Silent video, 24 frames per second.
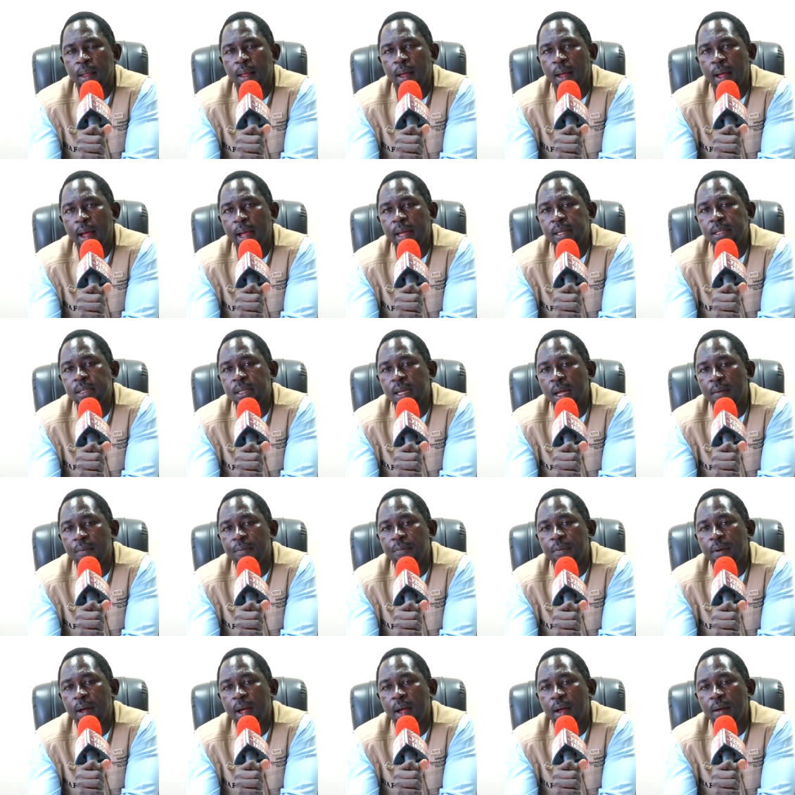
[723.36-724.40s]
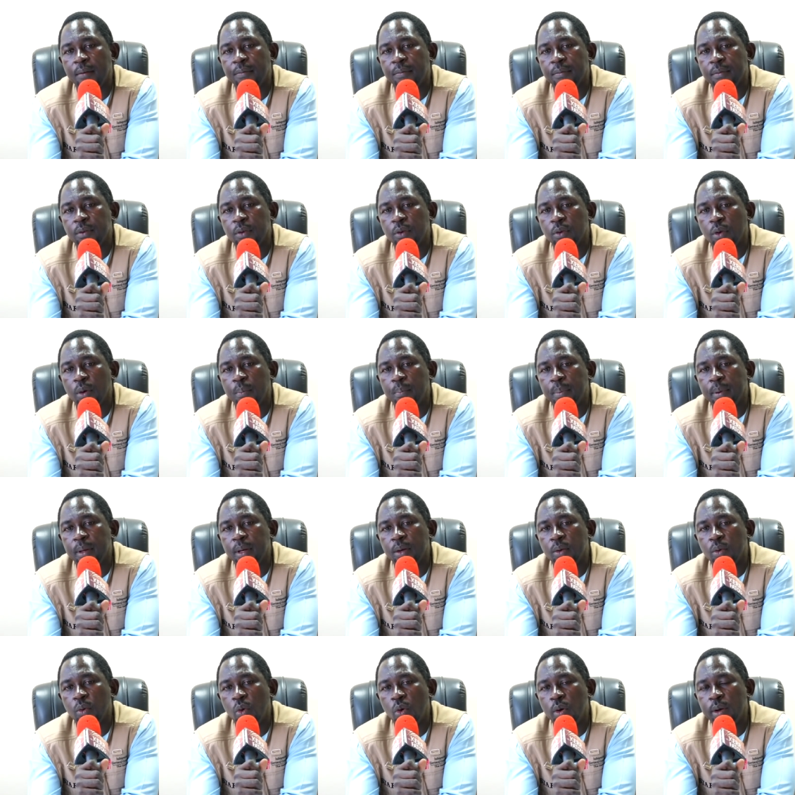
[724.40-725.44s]
IEC have
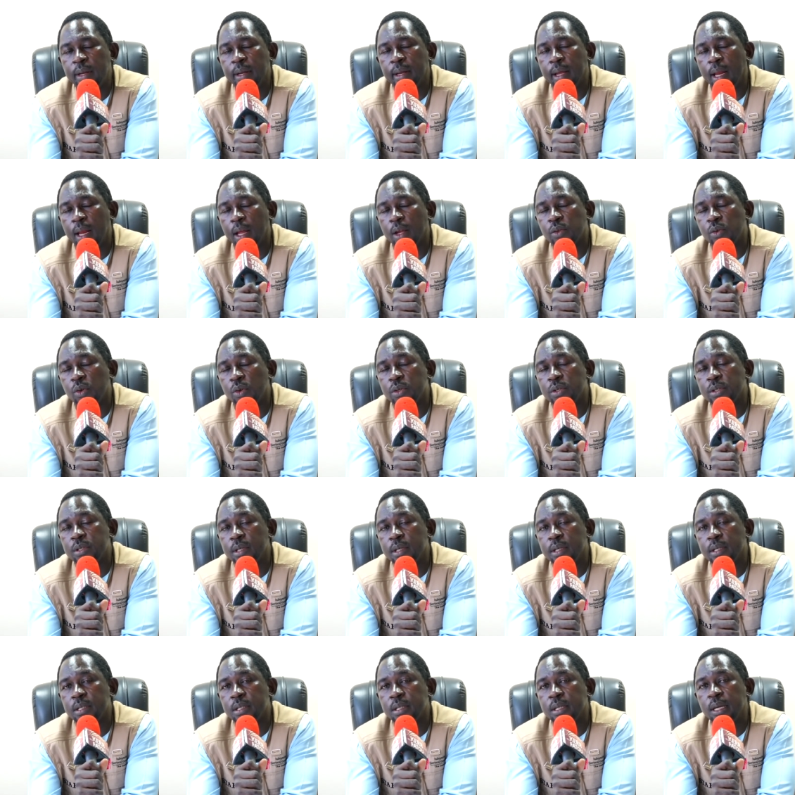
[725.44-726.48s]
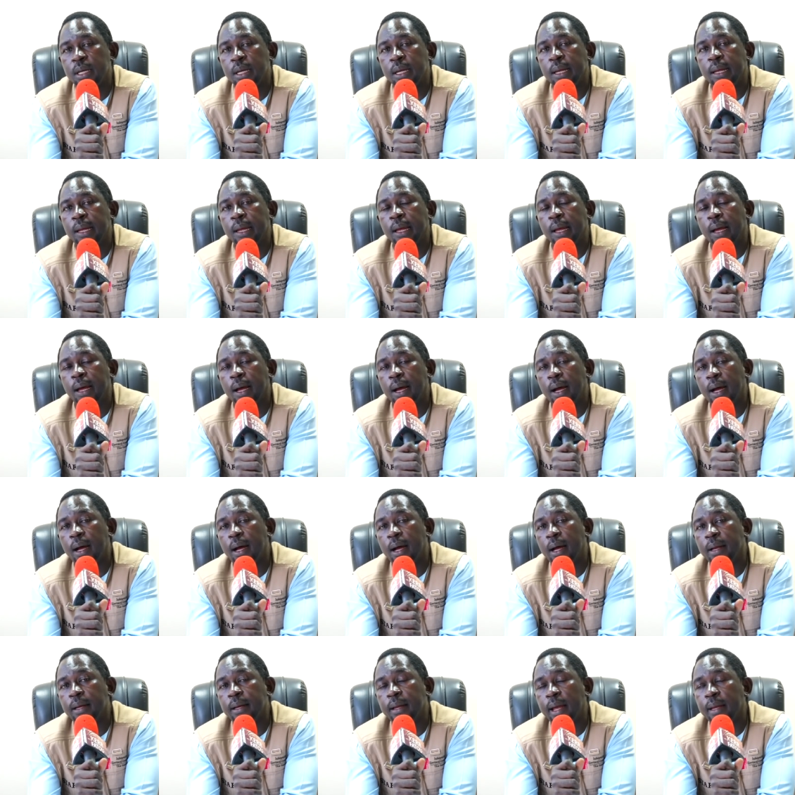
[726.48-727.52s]
been holding elections since
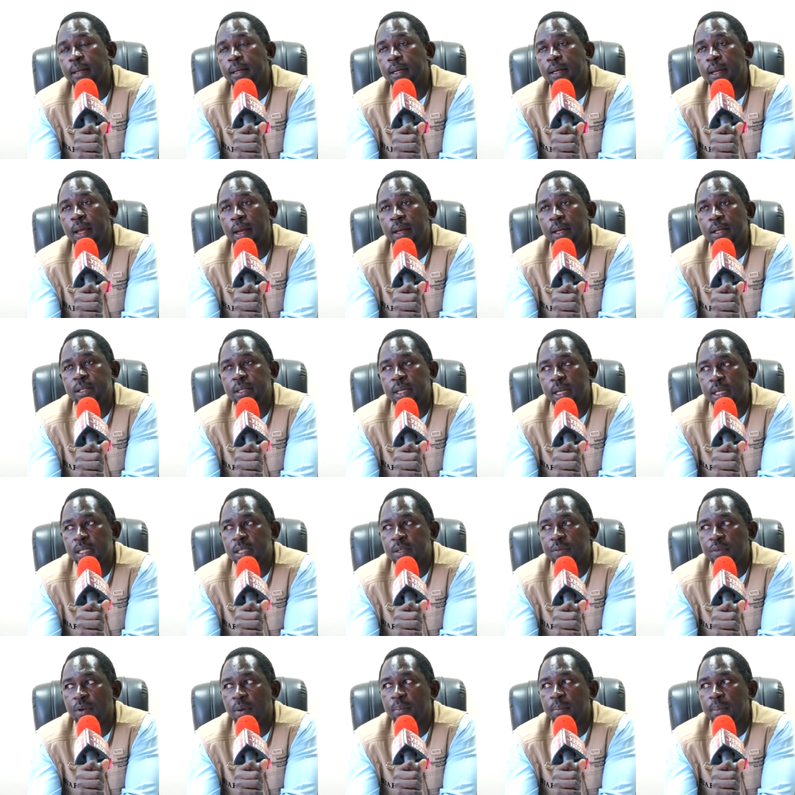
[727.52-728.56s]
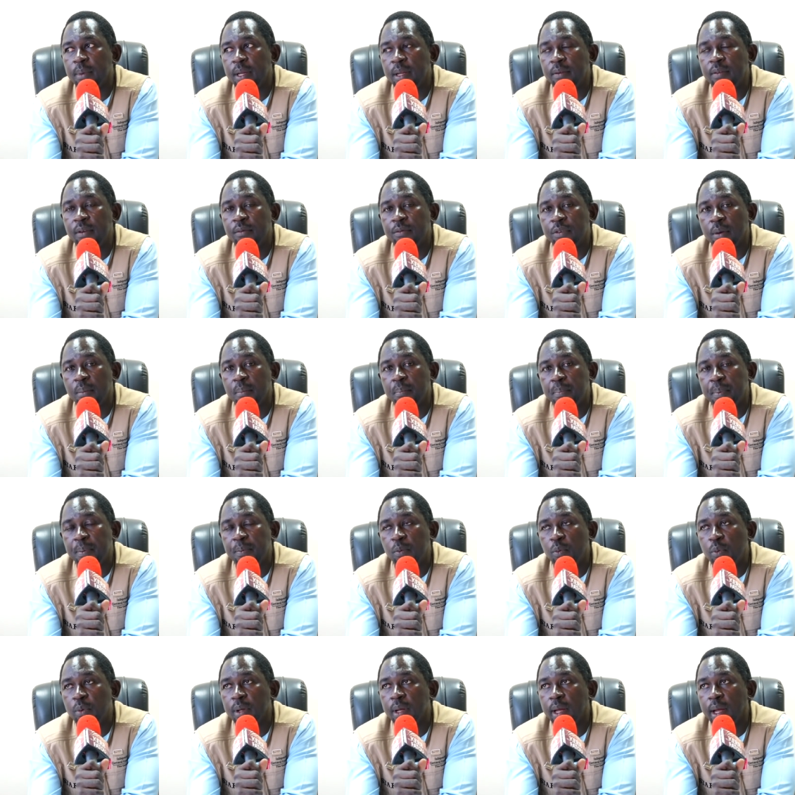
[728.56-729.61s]
1996, from
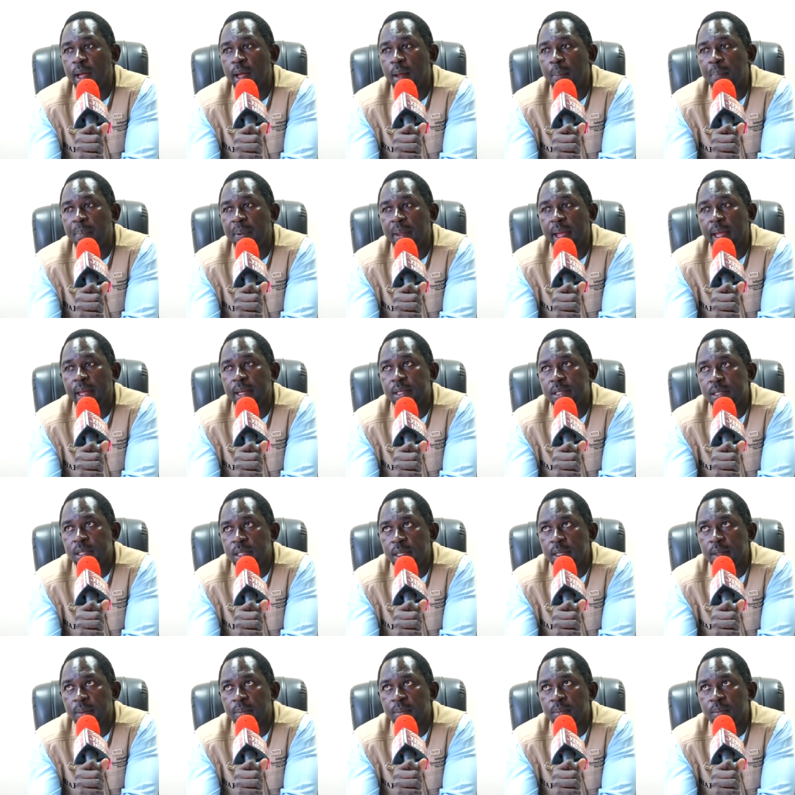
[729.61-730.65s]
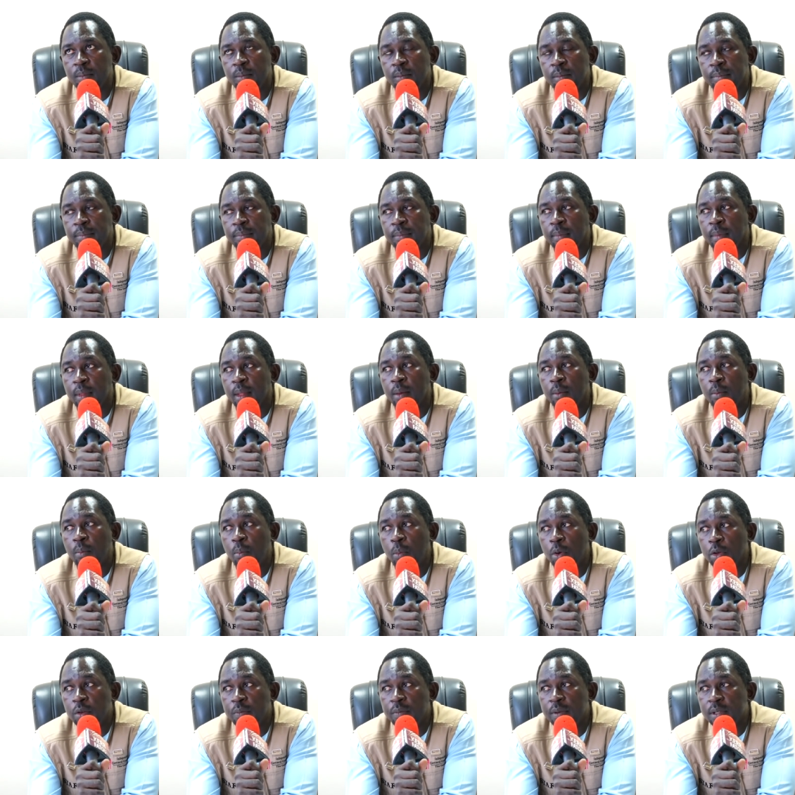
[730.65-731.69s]
PIC.
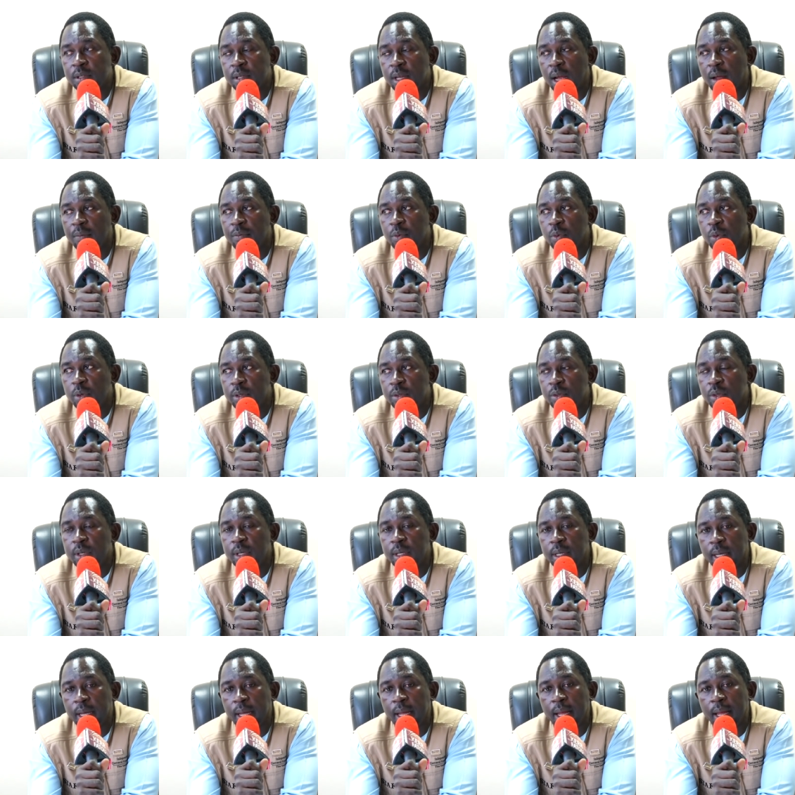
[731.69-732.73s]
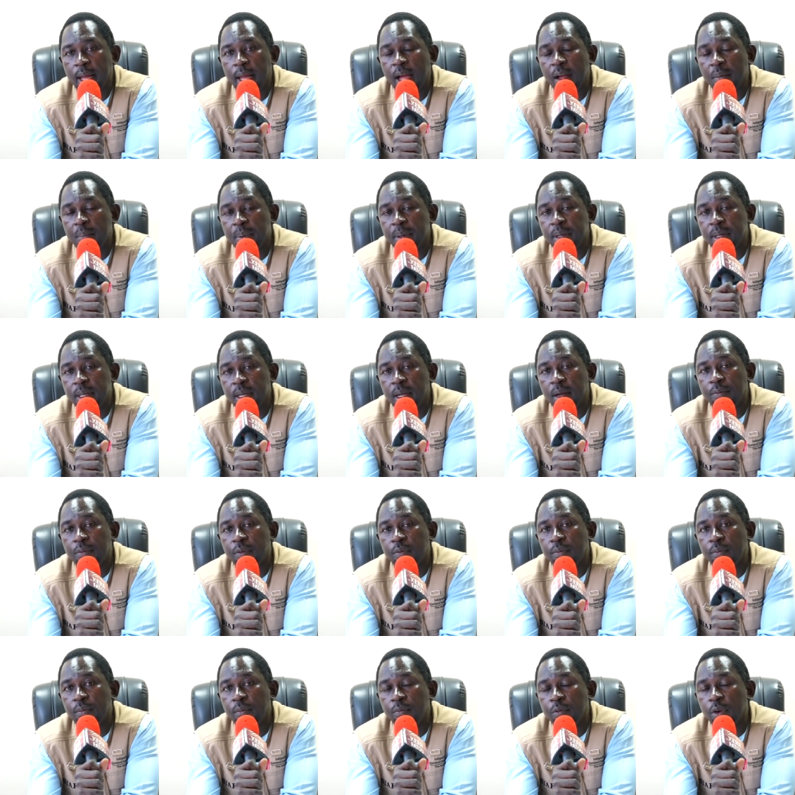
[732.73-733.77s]
Most of the staff you see here have been here
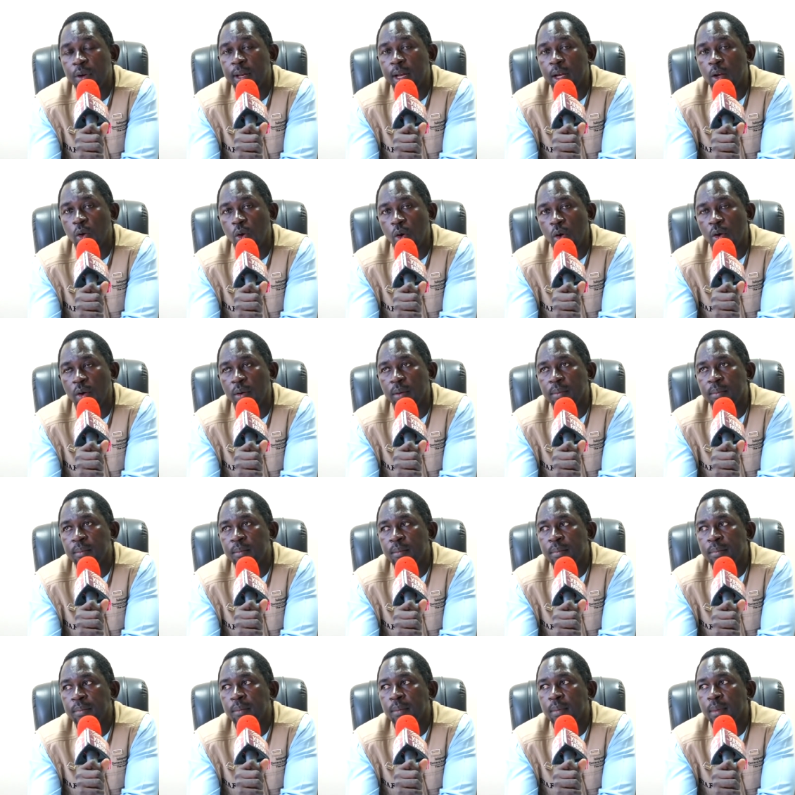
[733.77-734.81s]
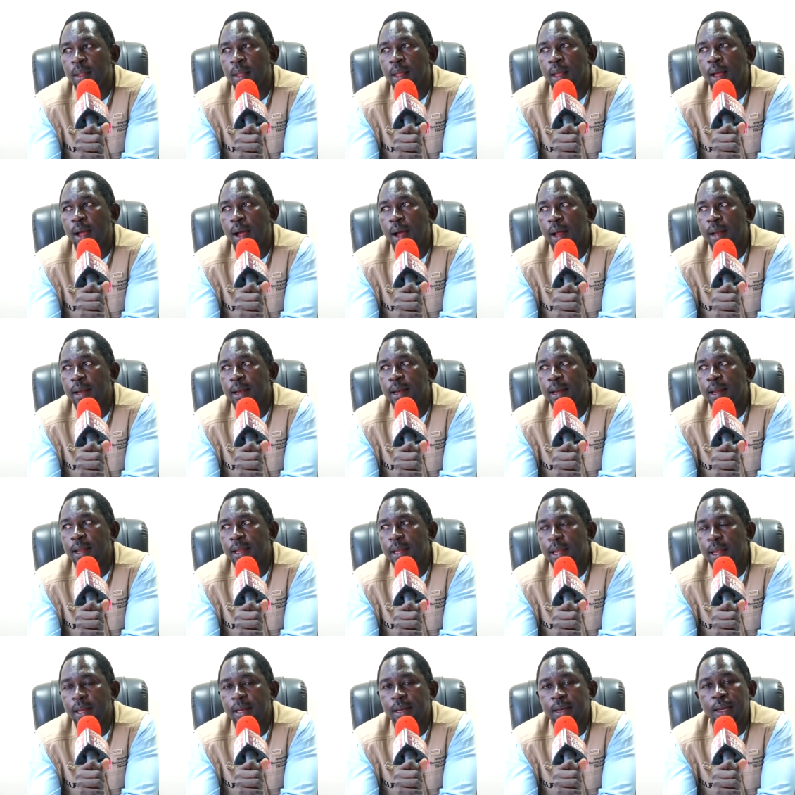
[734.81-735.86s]
for that long. And
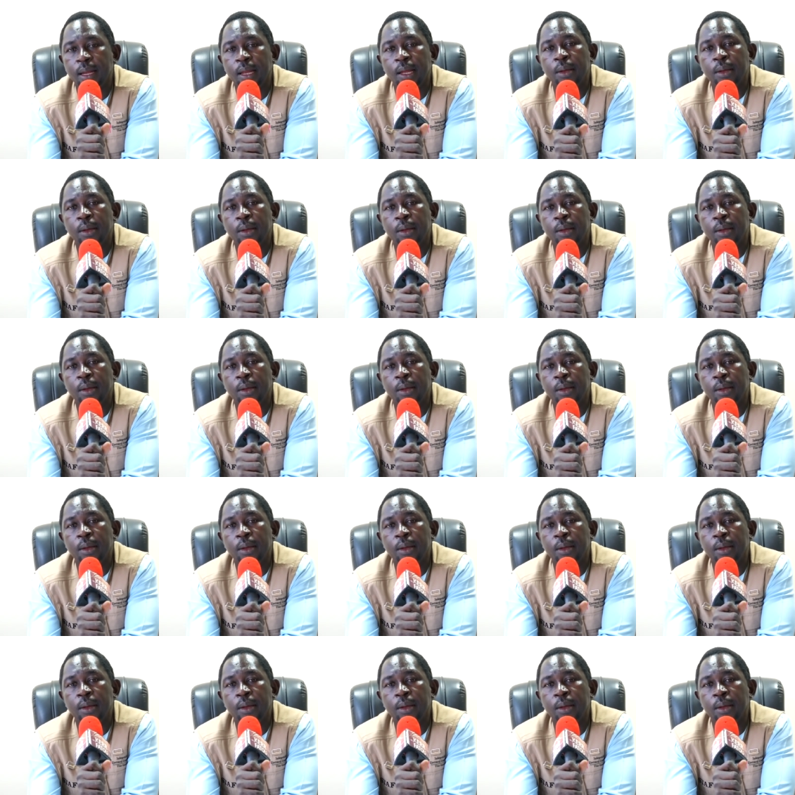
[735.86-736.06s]
again,